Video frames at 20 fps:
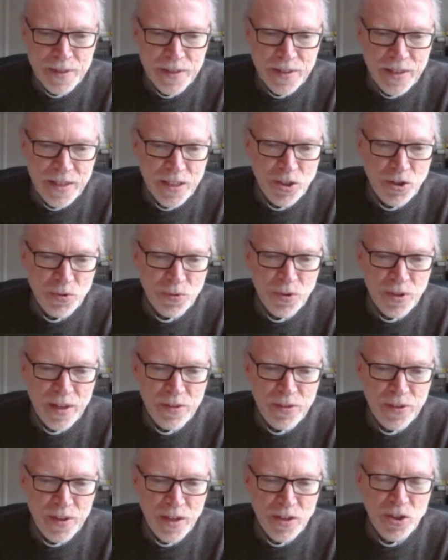The initial
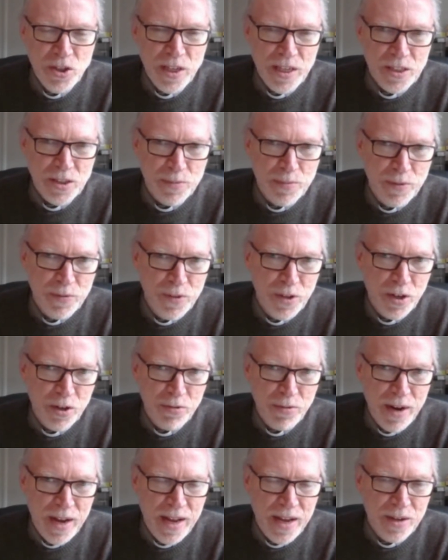enthusiasm of the
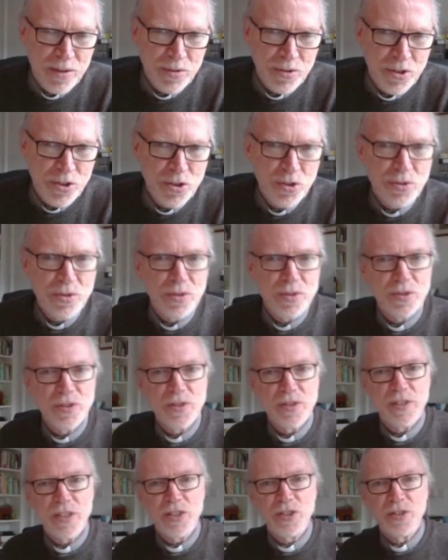crowd
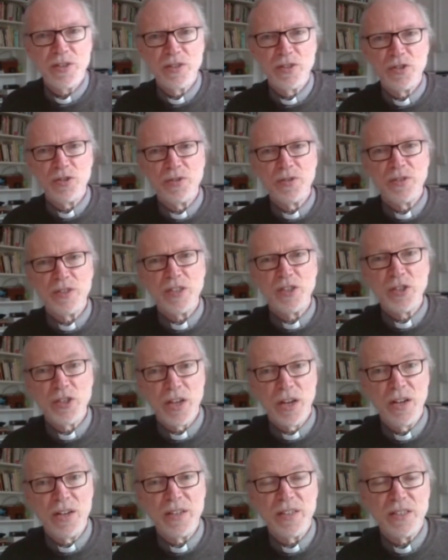shouldn't dis shouldn't
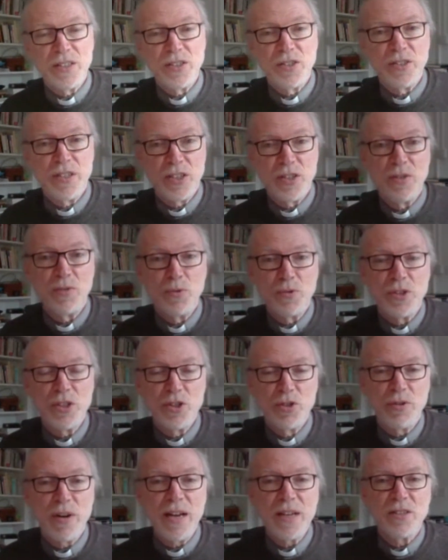disguise di or
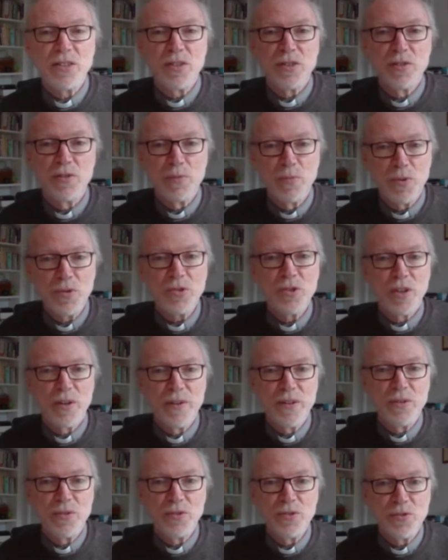distract us from what's
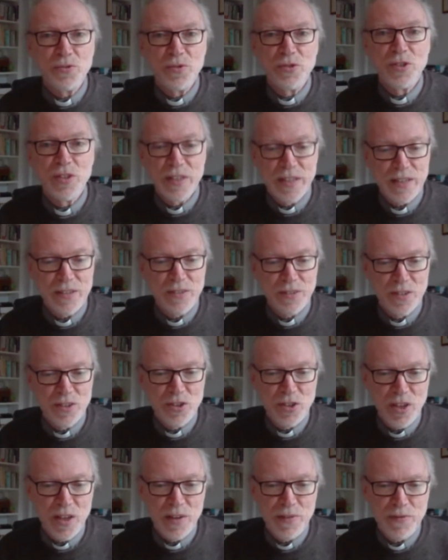going on underneath the
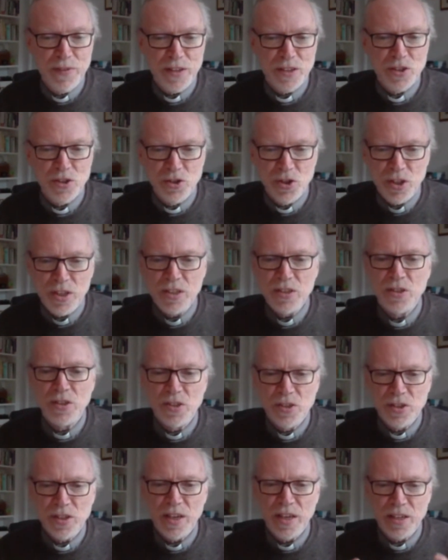surface.
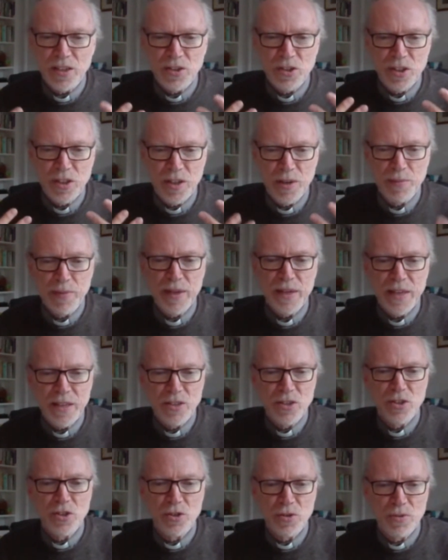Jesus is coming
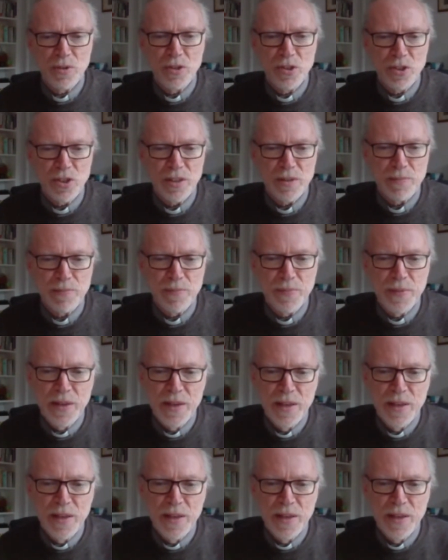into Jerusalem,